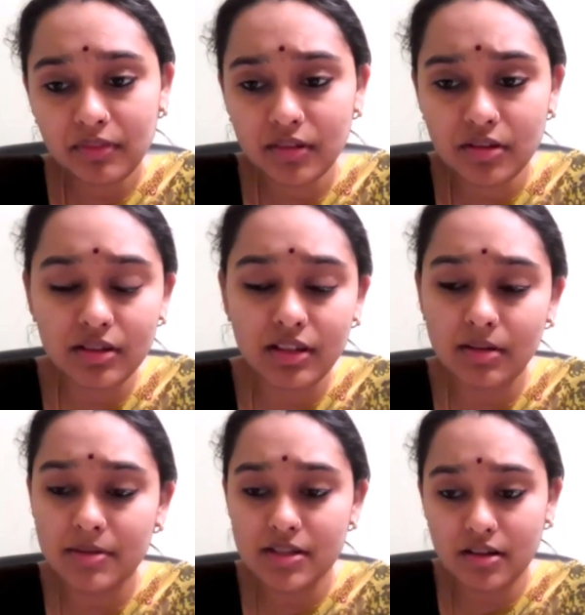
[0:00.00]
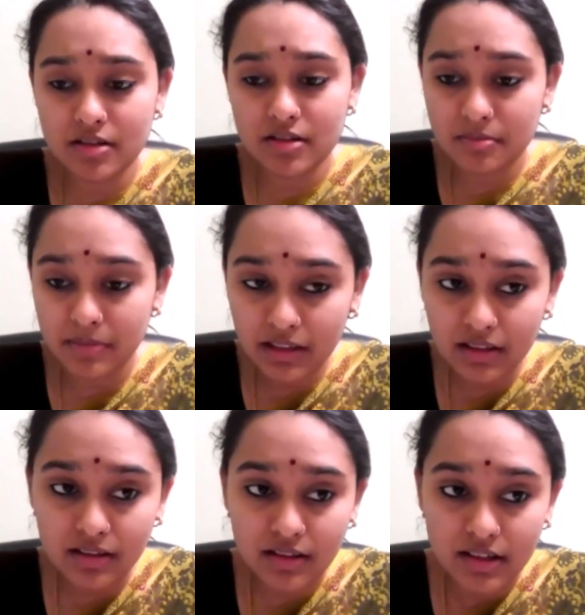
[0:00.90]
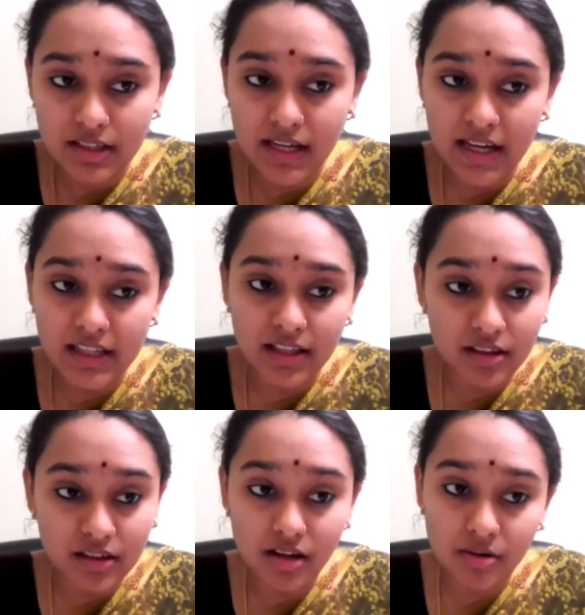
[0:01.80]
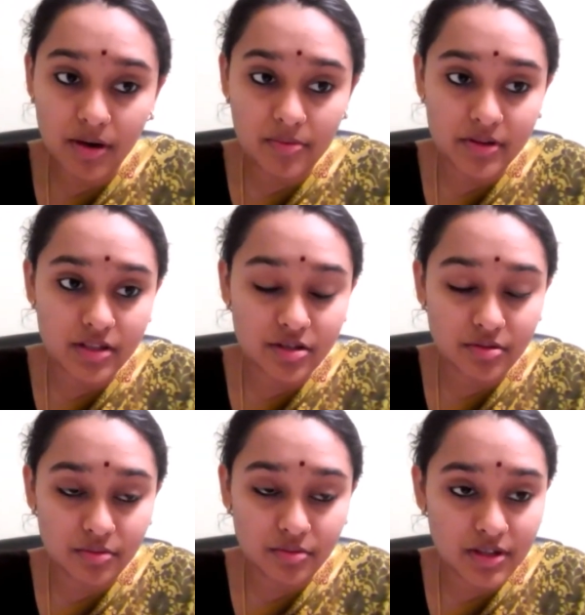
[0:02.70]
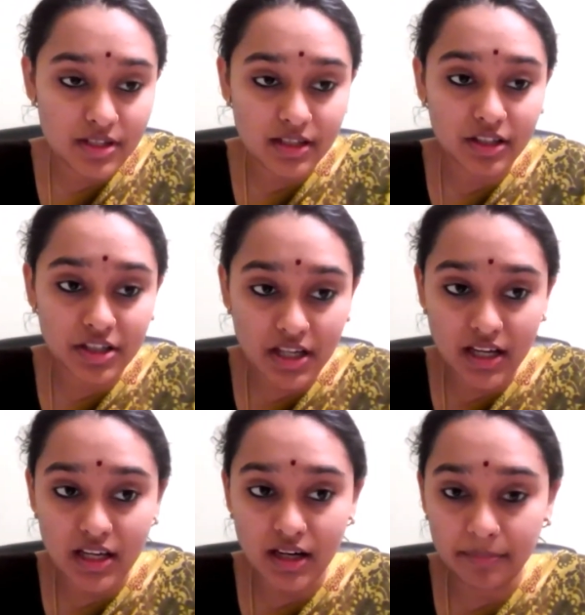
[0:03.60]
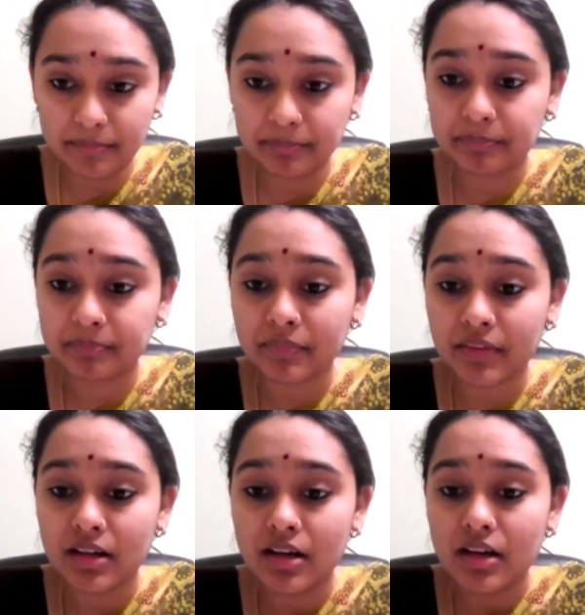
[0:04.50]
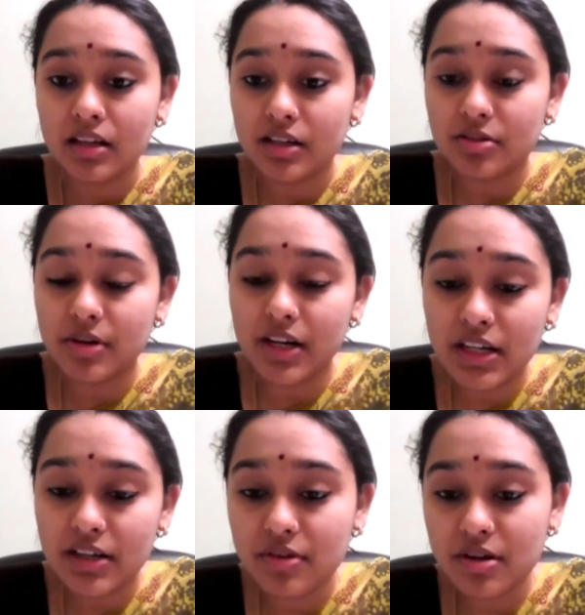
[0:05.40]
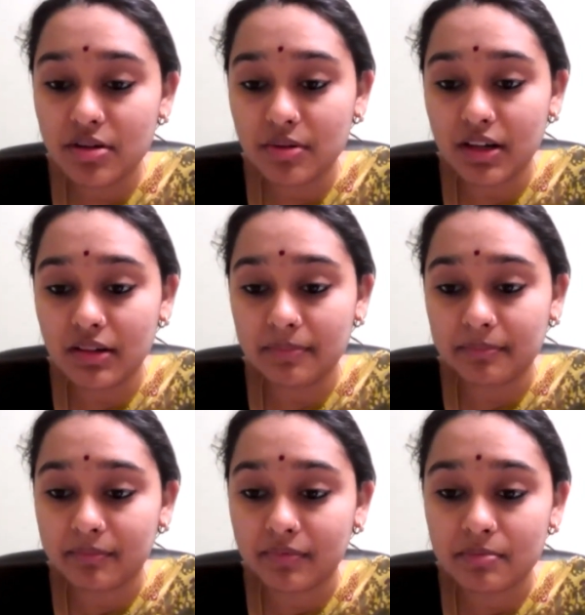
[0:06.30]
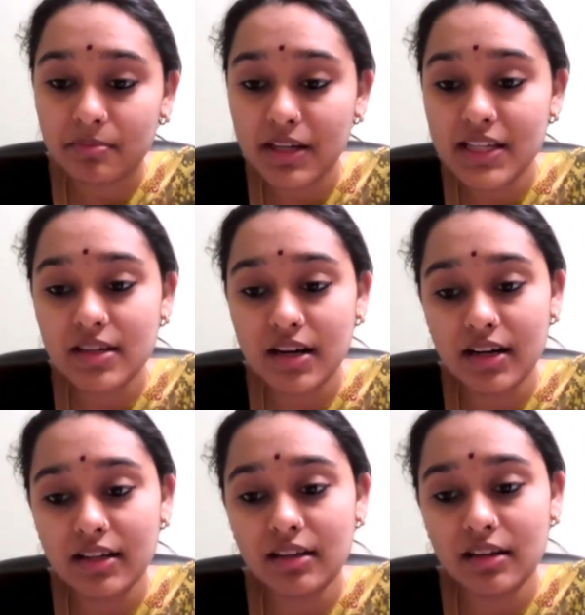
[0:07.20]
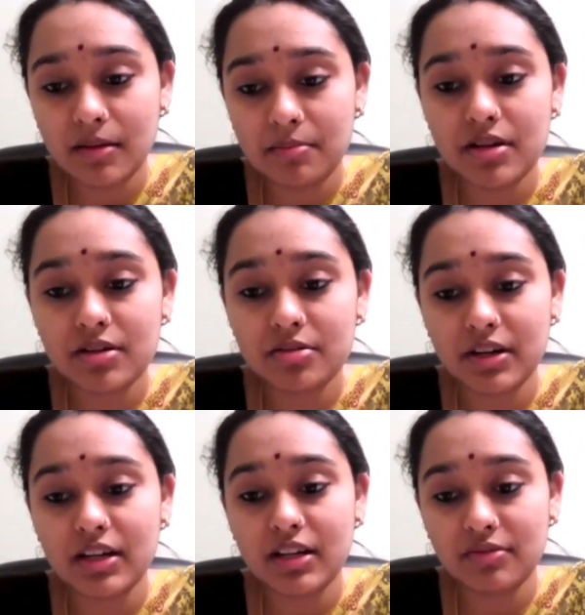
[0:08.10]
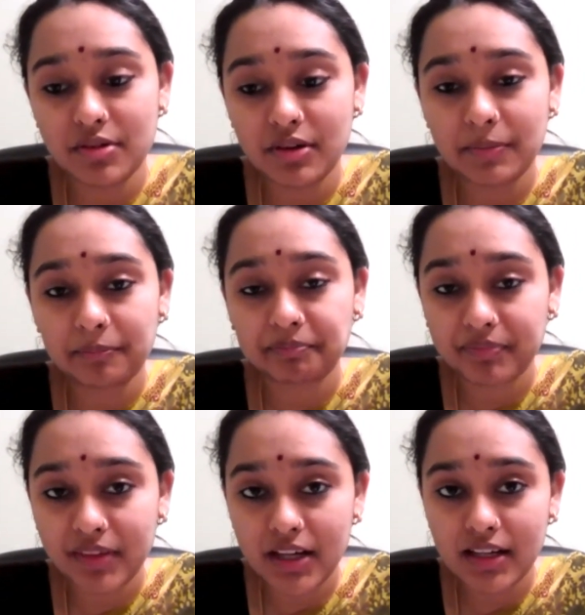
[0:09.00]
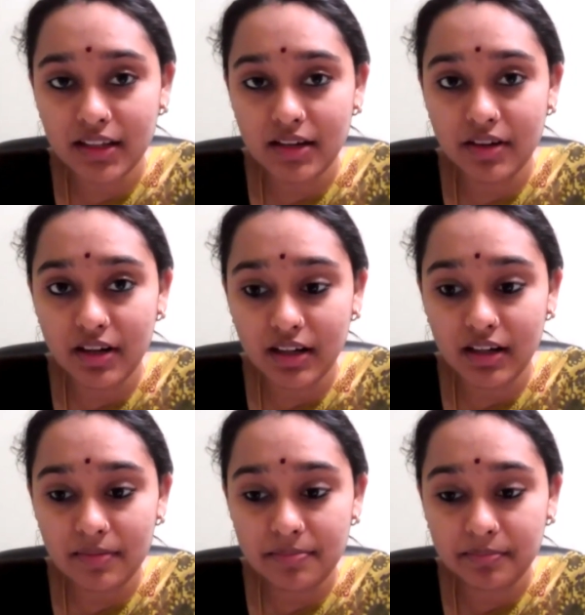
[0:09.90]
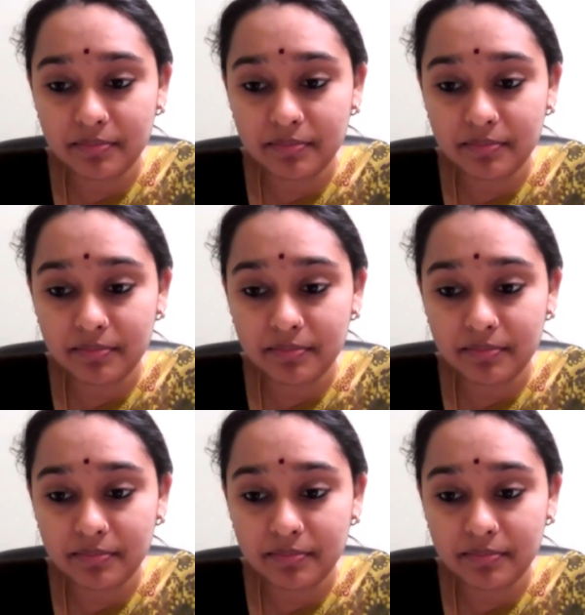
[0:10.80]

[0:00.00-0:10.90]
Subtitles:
Dugdham is also milk, like the third one, which was kshiram. The 24th one, please write the number 24 in Devanagari.